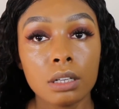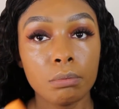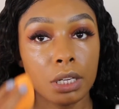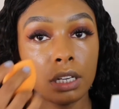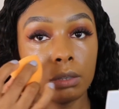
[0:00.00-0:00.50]

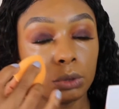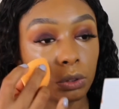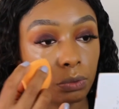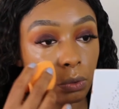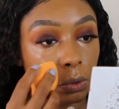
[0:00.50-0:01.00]
to
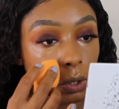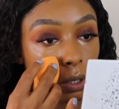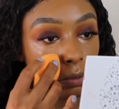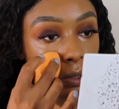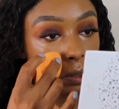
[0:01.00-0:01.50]
full
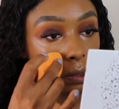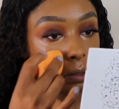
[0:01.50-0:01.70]
coverage